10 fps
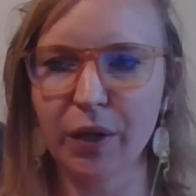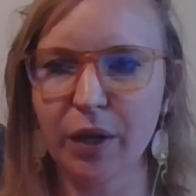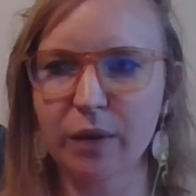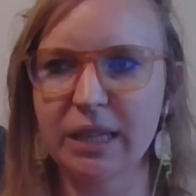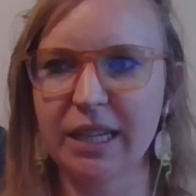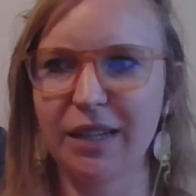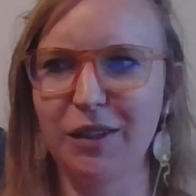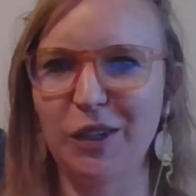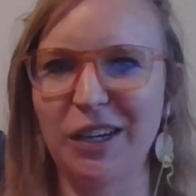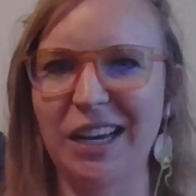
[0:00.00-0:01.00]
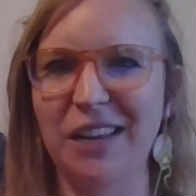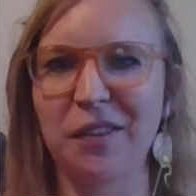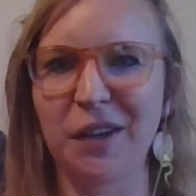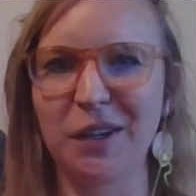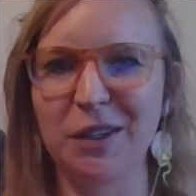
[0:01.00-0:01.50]
go take a look at
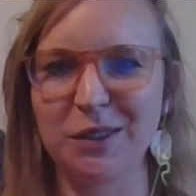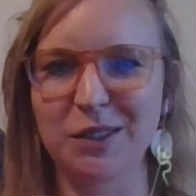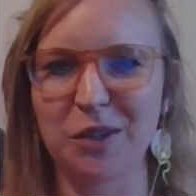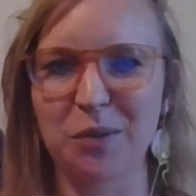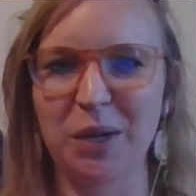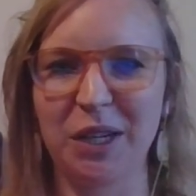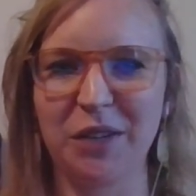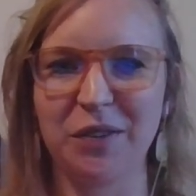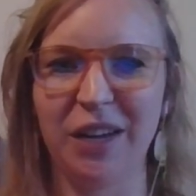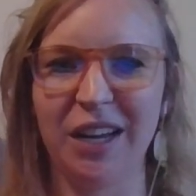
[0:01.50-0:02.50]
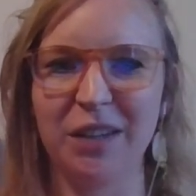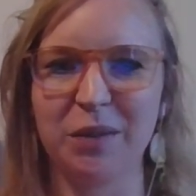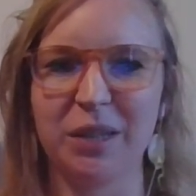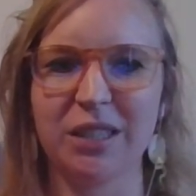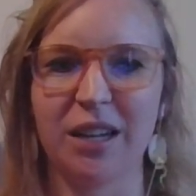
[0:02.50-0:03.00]
those. They're pretty fun.
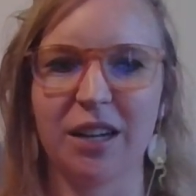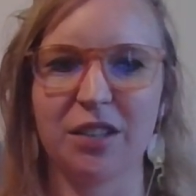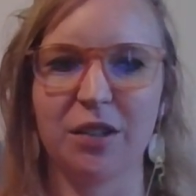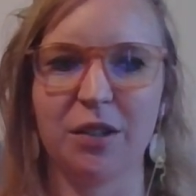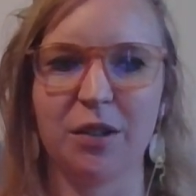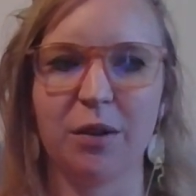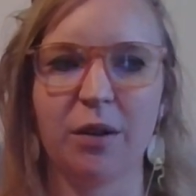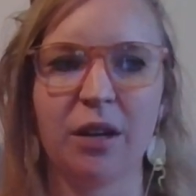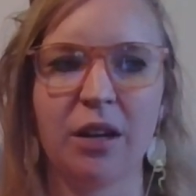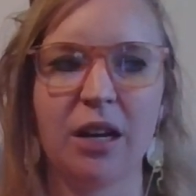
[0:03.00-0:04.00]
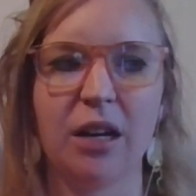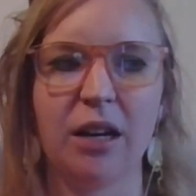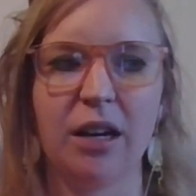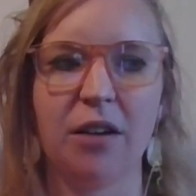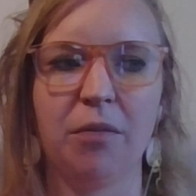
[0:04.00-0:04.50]
We talked to
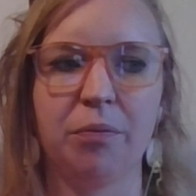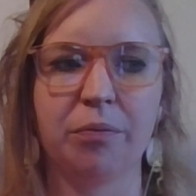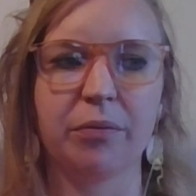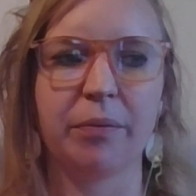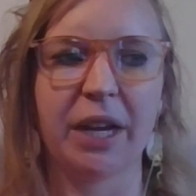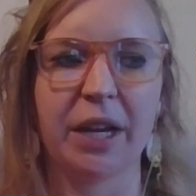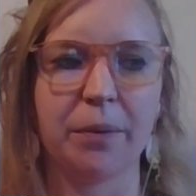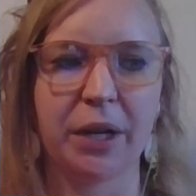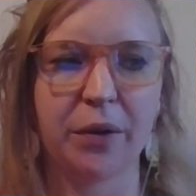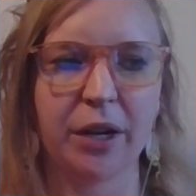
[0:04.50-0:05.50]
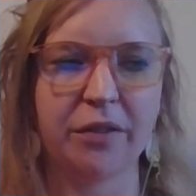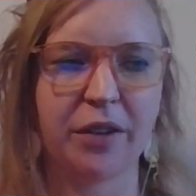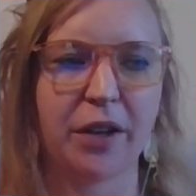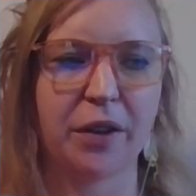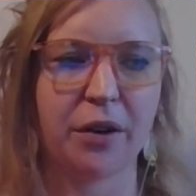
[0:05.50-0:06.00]
um, my my
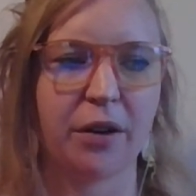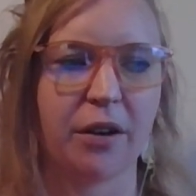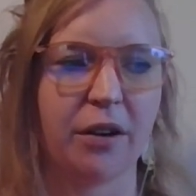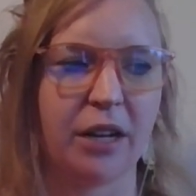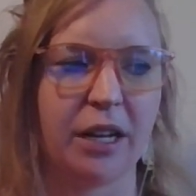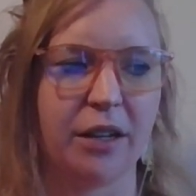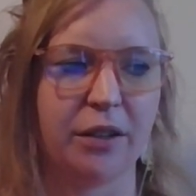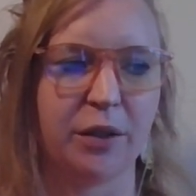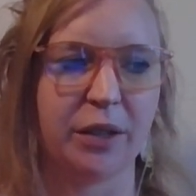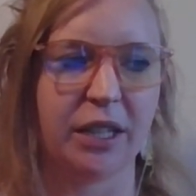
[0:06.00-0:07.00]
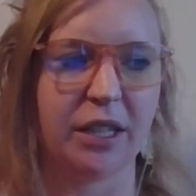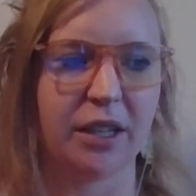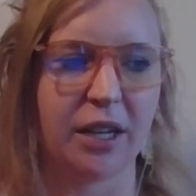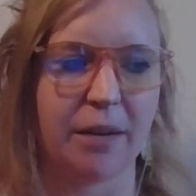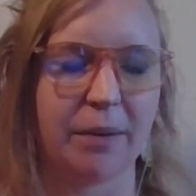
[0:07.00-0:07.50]
grandfather, uh, Lolita
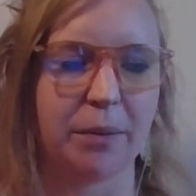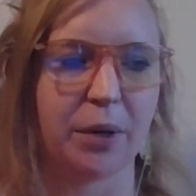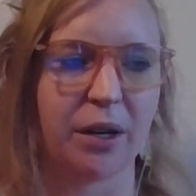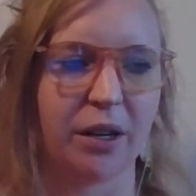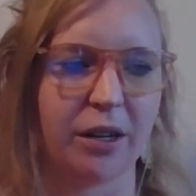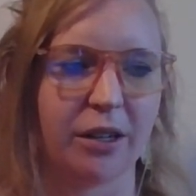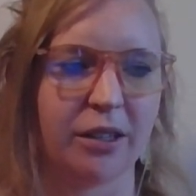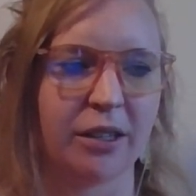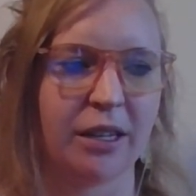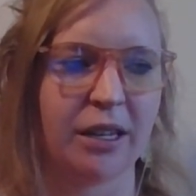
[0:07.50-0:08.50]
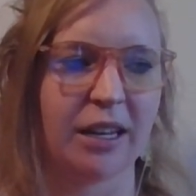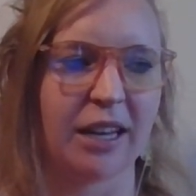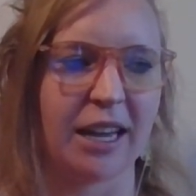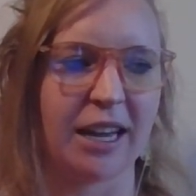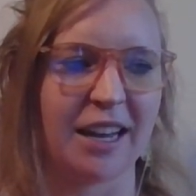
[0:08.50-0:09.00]
the hummingbird
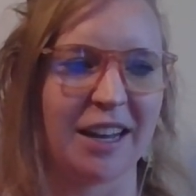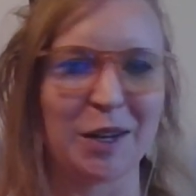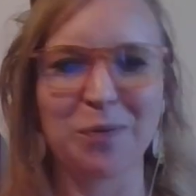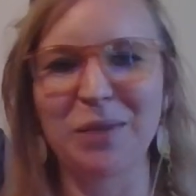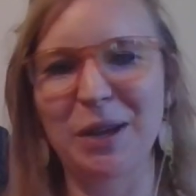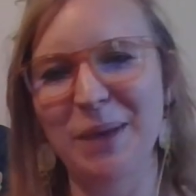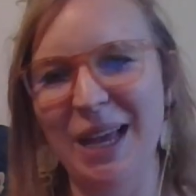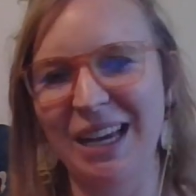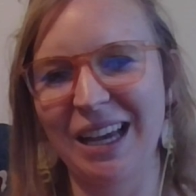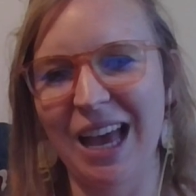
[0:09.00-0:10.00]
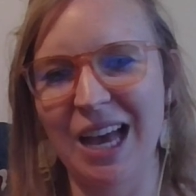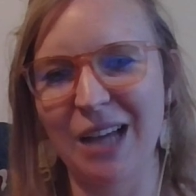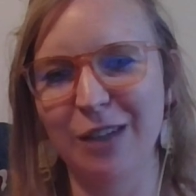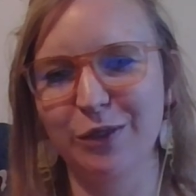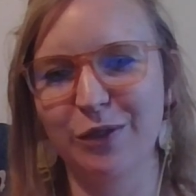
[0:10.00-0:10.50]
and my pet
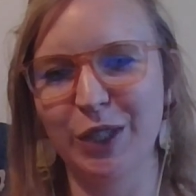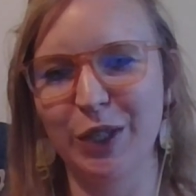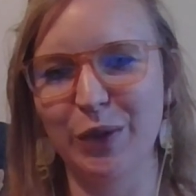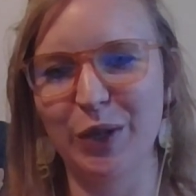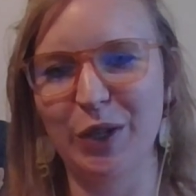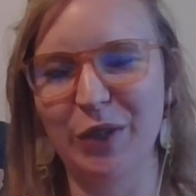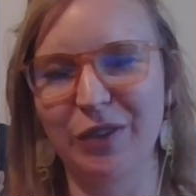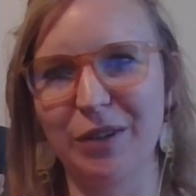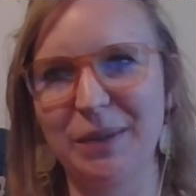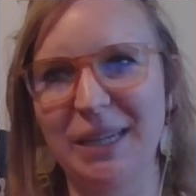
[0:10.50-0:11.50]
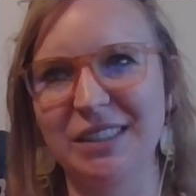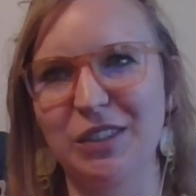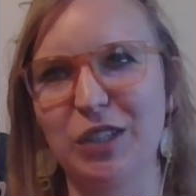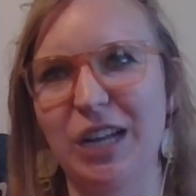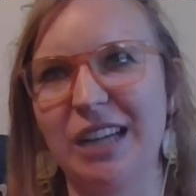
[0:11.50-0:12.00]
cat Figaro from as a
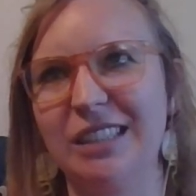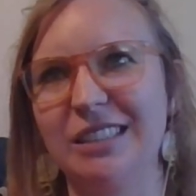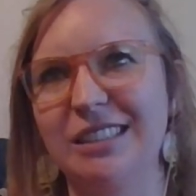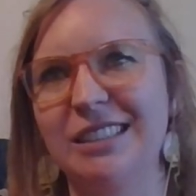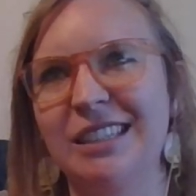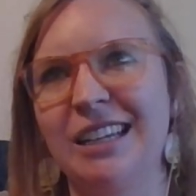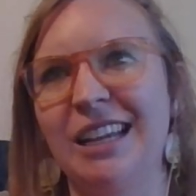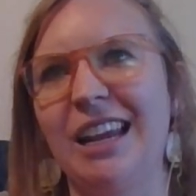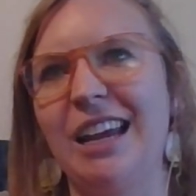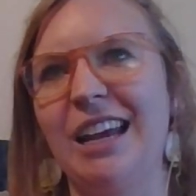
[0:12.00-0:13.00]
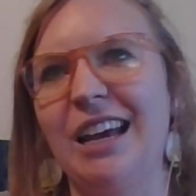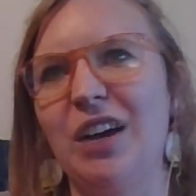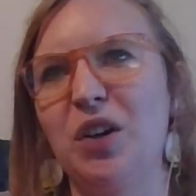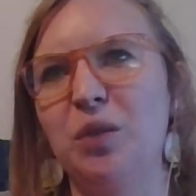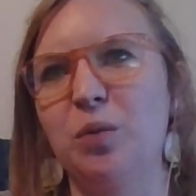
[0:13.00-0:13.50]
child.
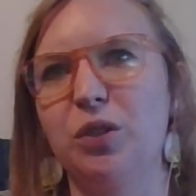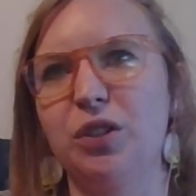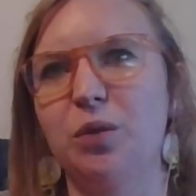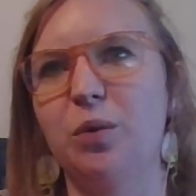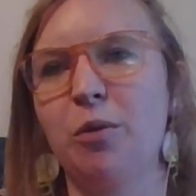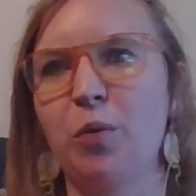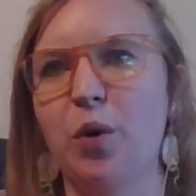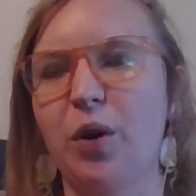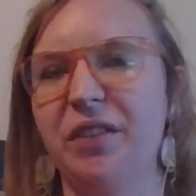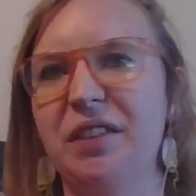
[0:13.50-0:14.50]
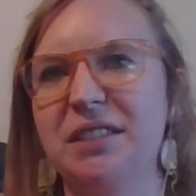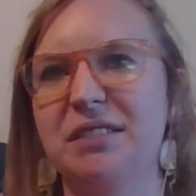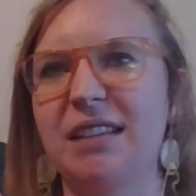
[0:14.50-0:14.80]
And we'll do one more in this